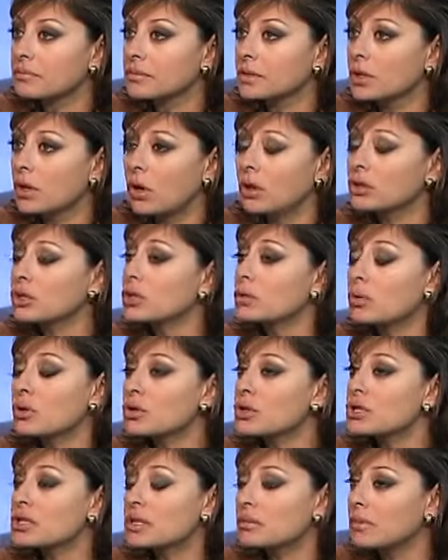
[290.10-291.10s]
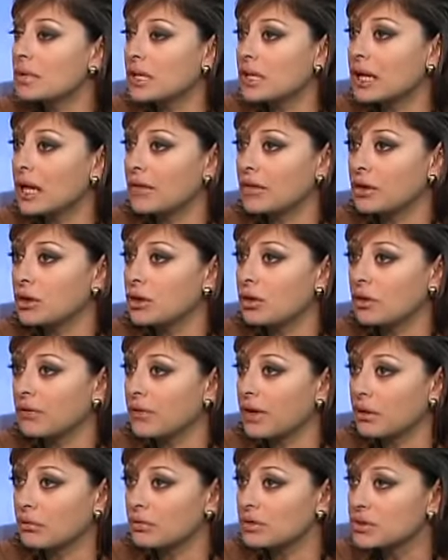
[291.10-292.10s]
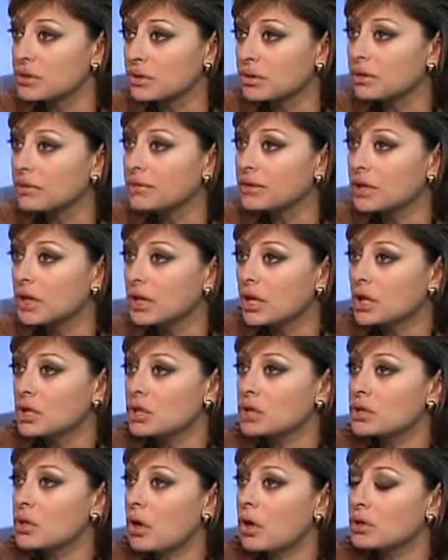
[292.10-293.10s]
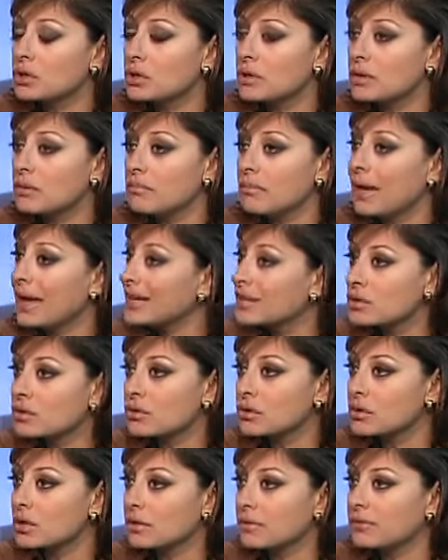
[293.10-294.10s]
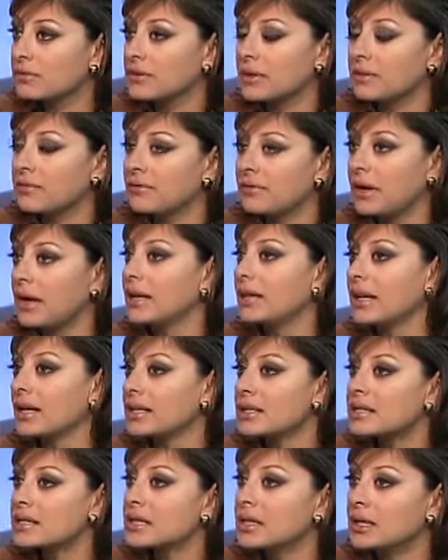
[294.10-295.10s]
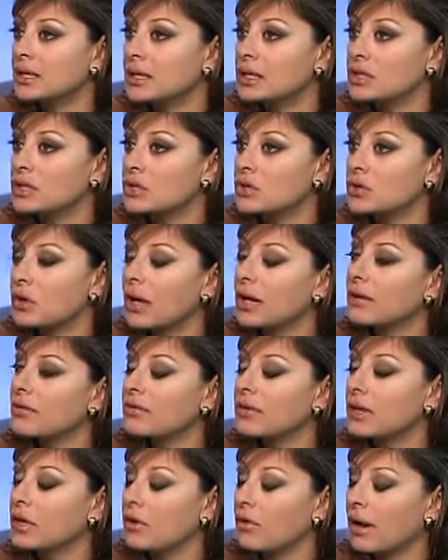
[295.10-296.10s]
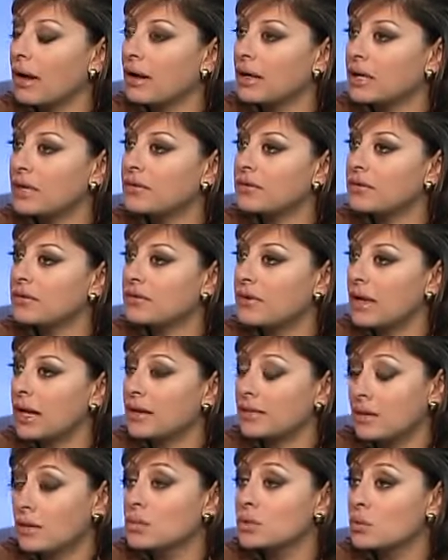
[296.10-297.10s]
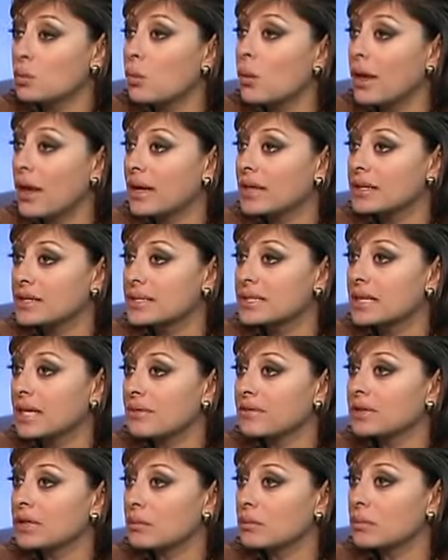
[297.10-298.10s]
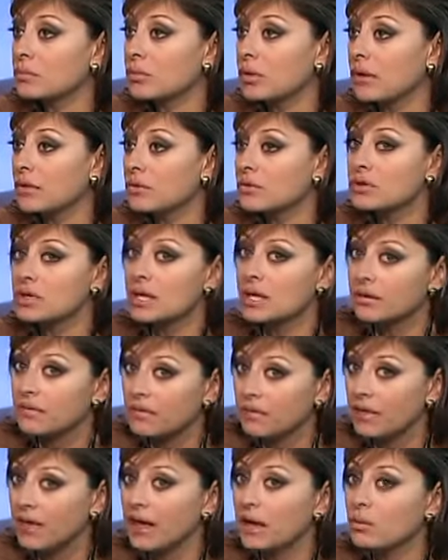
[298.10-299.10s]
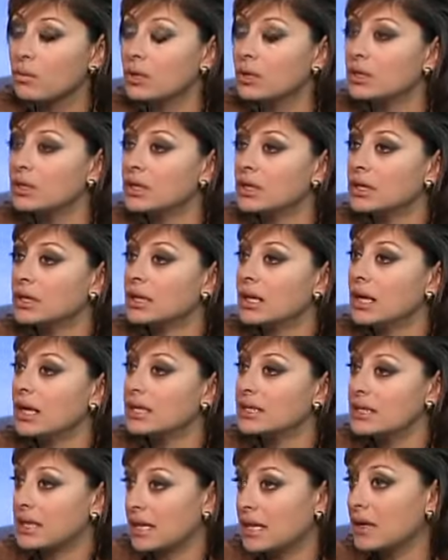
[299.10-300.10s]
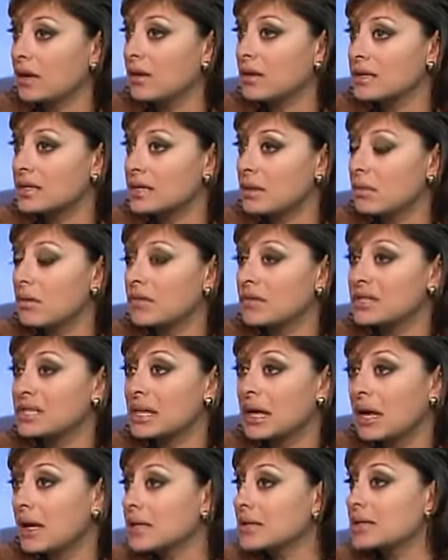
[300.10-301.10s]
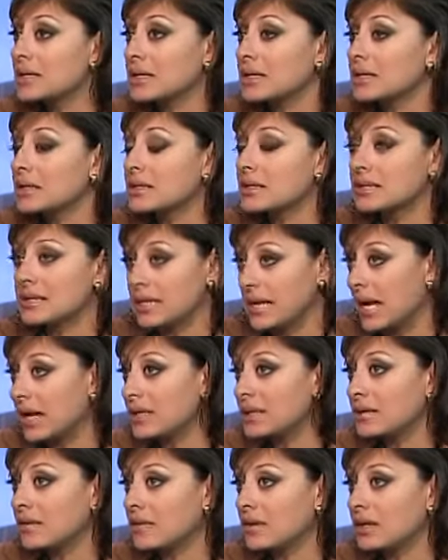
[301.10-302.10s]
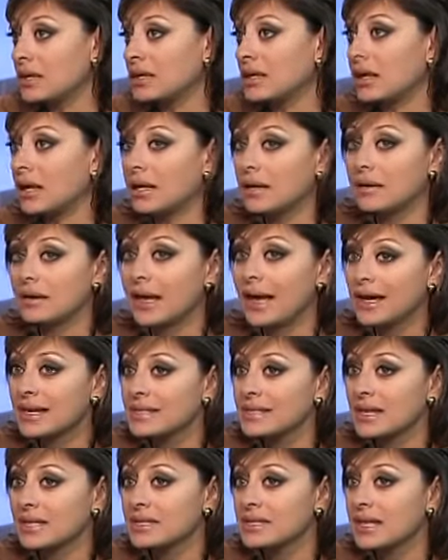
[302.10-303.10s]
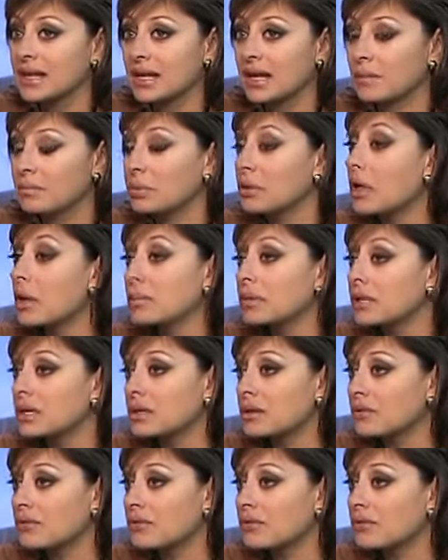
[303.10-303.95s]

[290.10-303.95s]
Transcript: called an emergency meeting at the New York Federal Reserve to talk to the masters of, of finance to try and figure out if, in fact, there was a way to save Lehman Brothers and if they would uh, take on some of the toxic debt, the uh, assets that had plummeted in